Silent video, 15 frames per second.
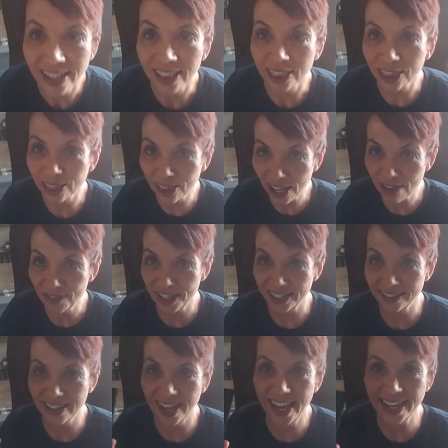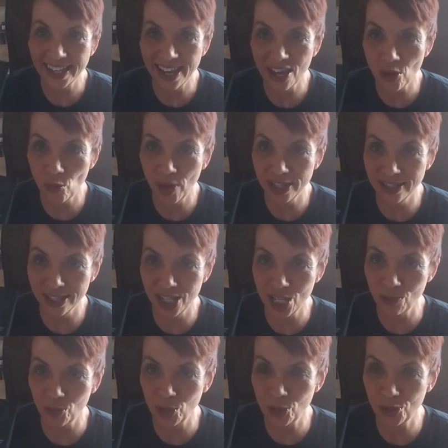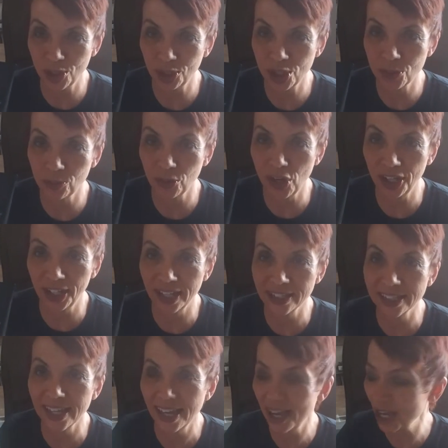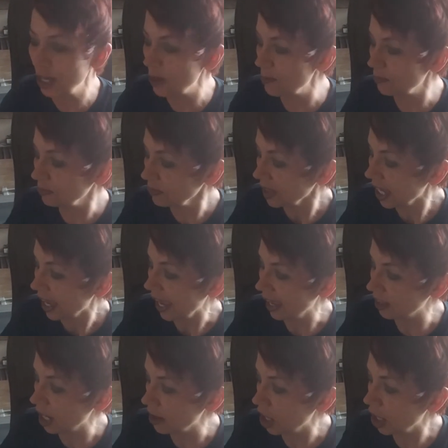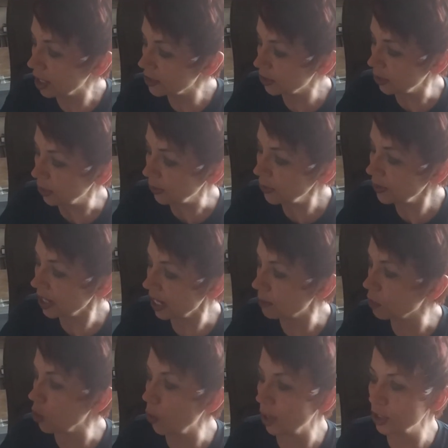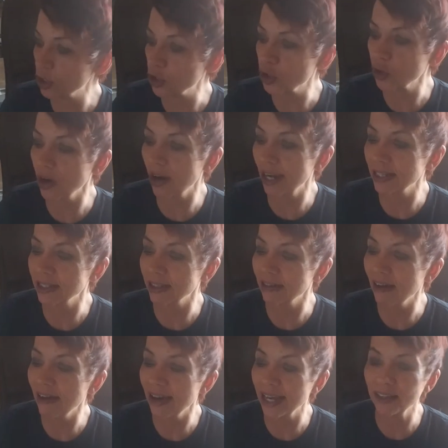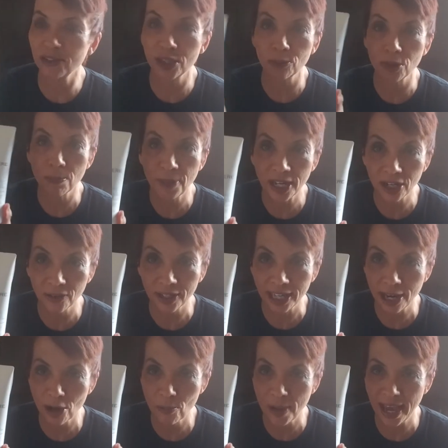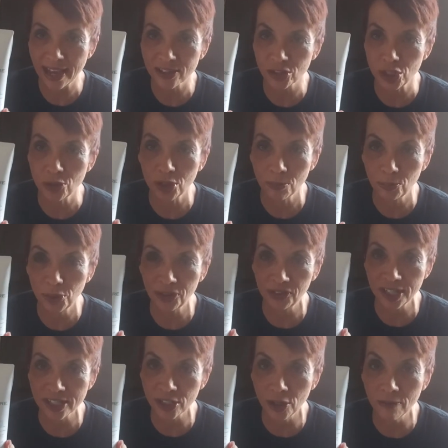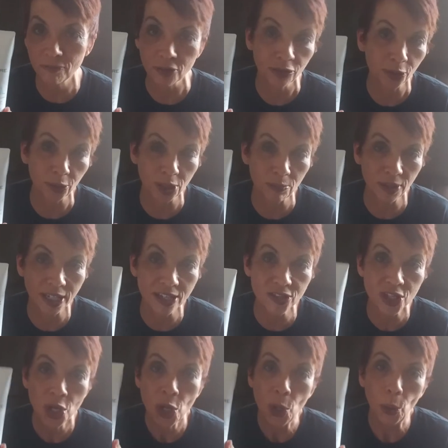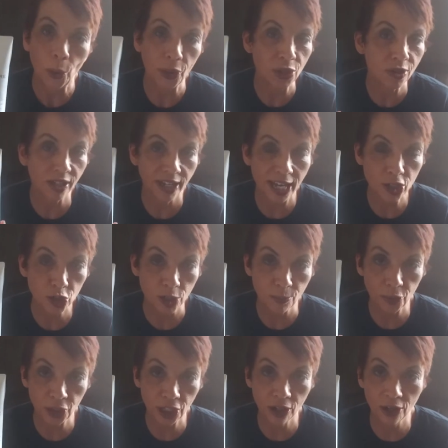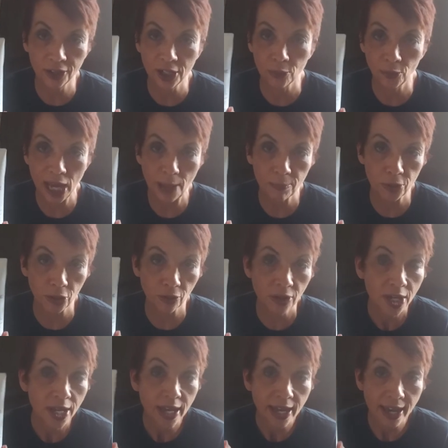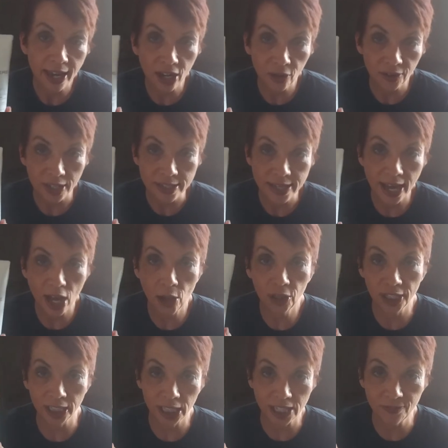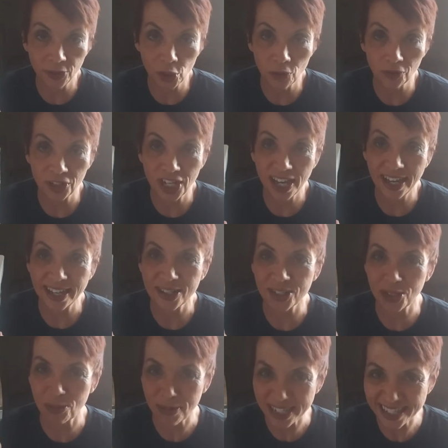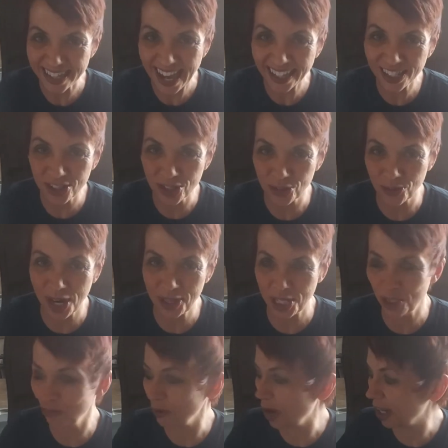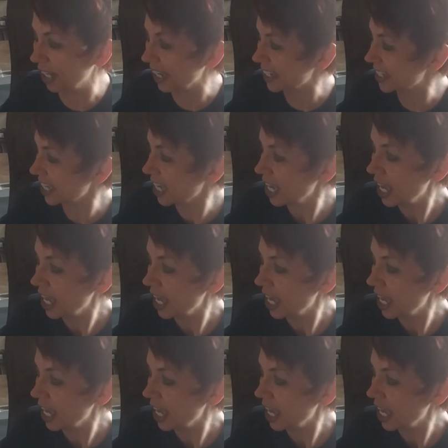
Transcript: Love it. I can't wait to keep using this product. And I also am going to try tonight the repairing hair mask. You can put this on for 30 minutes, or you can actually put it on and wrap your hair in a towel and leave it overnight. So I'm excited to try these products.